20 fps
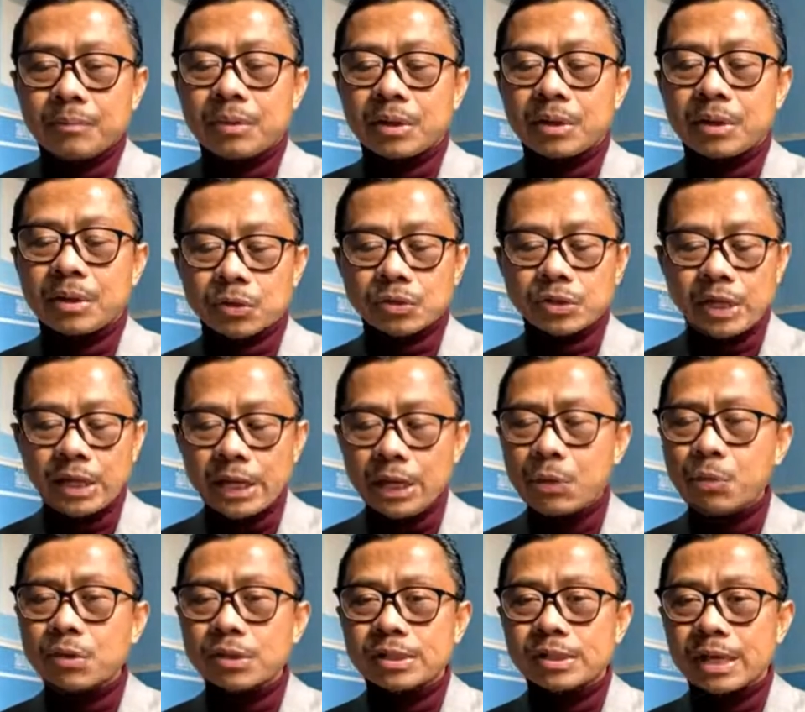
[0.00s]
because
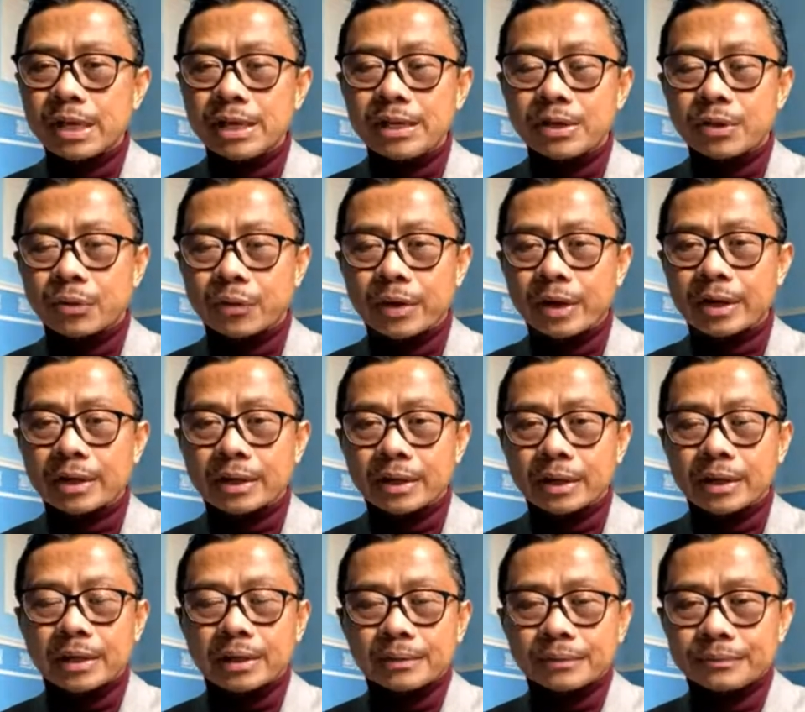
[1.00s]
he was in the
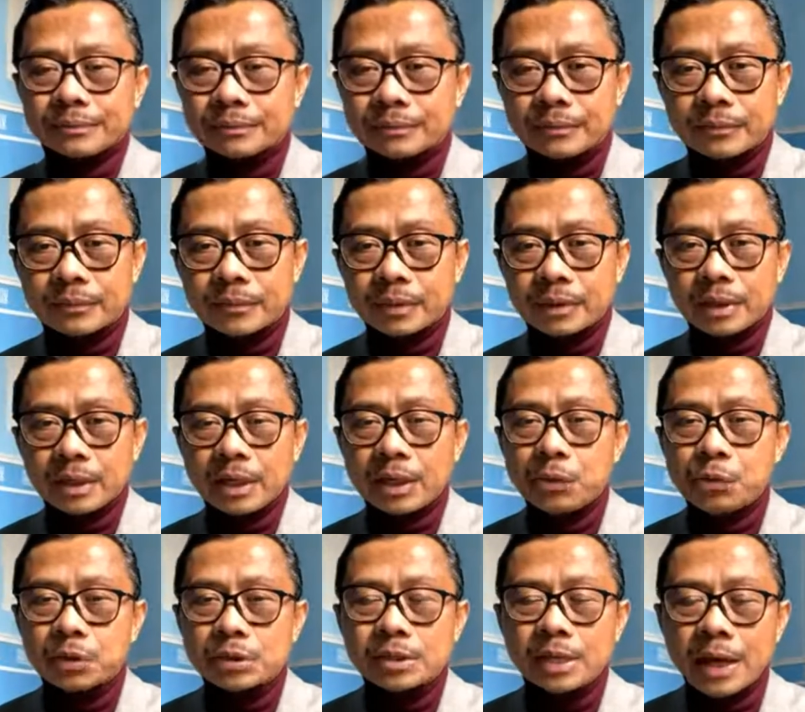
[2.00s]
rank,
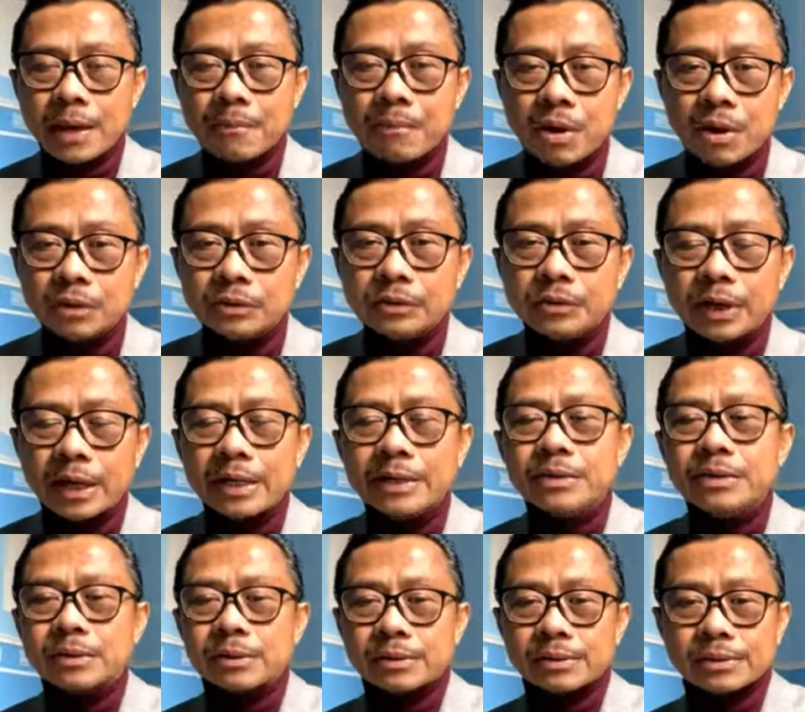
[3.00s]
he was among the
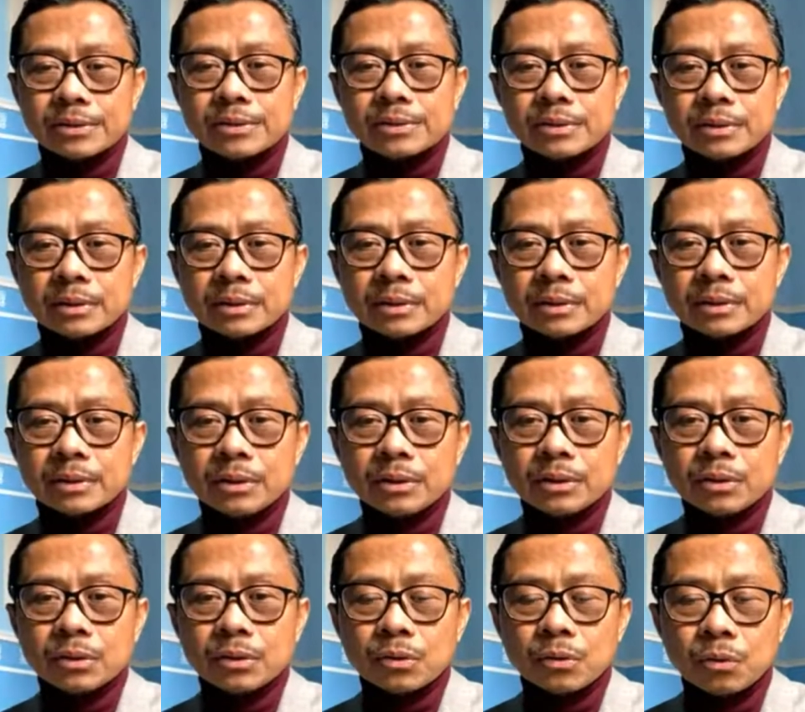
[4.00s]
angels
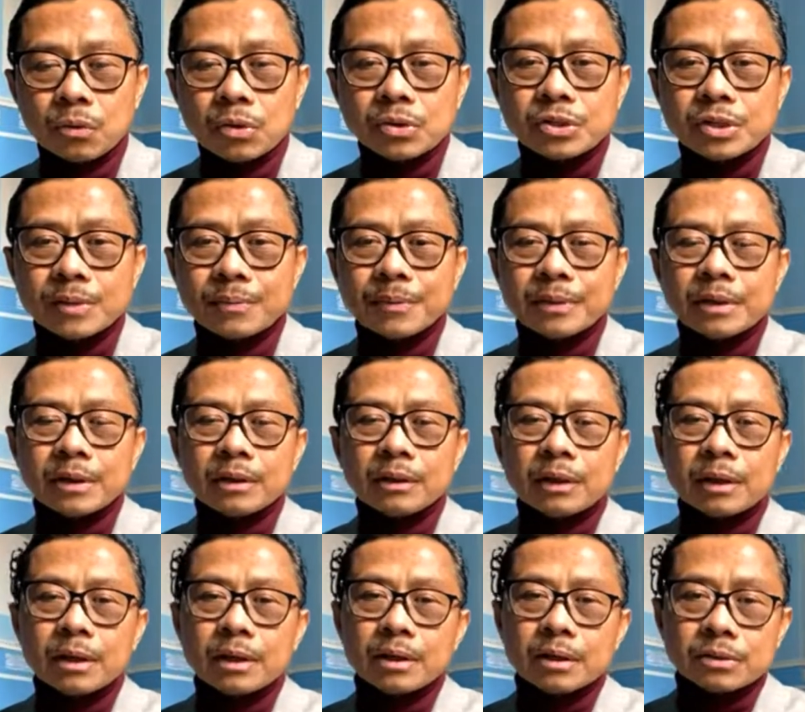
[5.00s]
worshipping
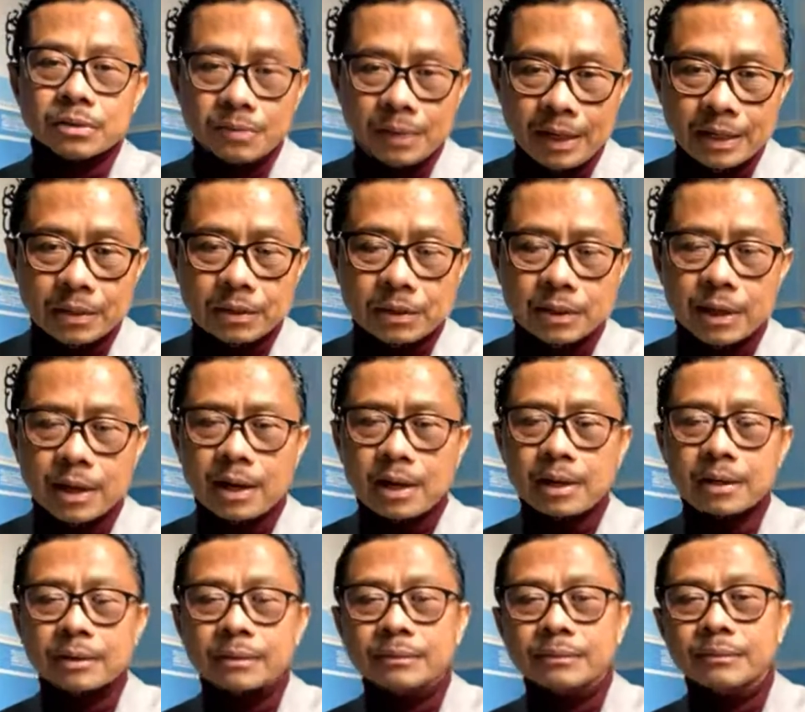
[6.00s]
Allah subhanahu wa
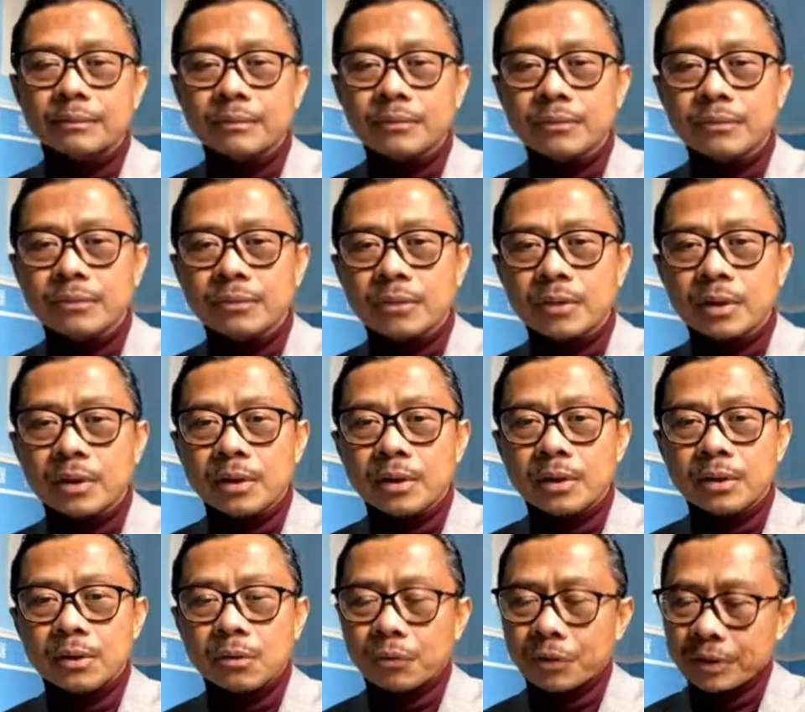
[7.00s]
ta'ala.
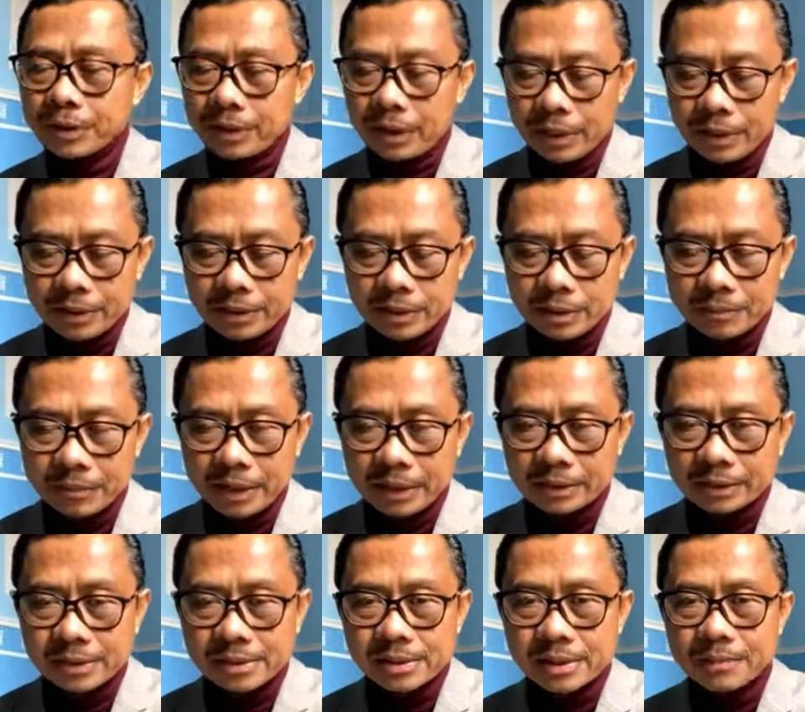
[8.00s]
When the angel
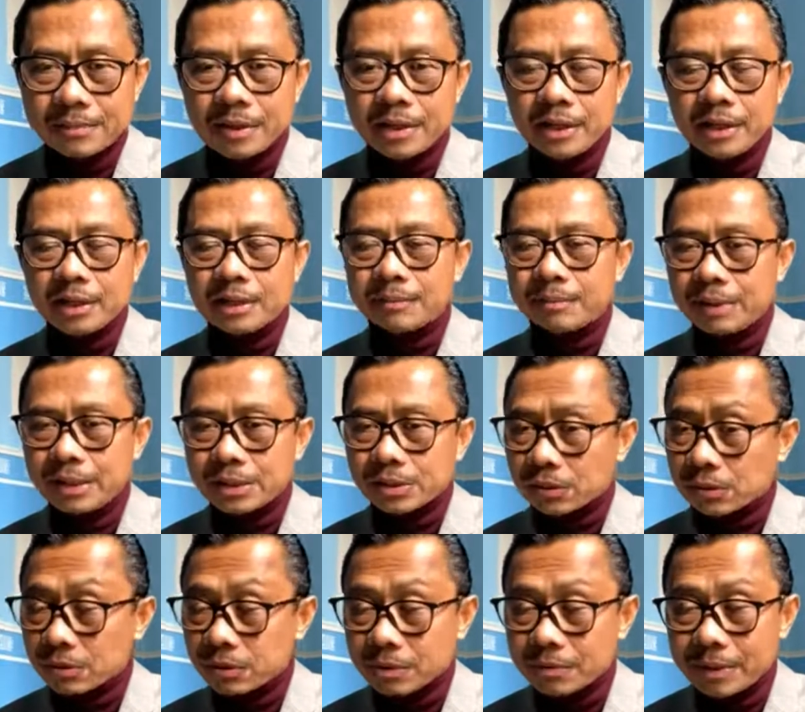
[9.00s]
make tasbih,
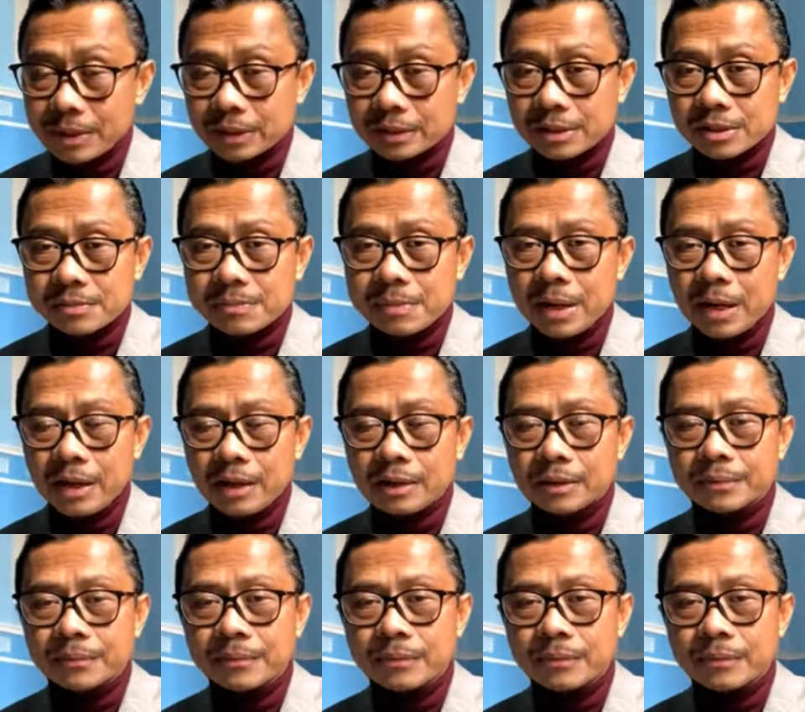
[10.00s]
Iblis also make tasbih.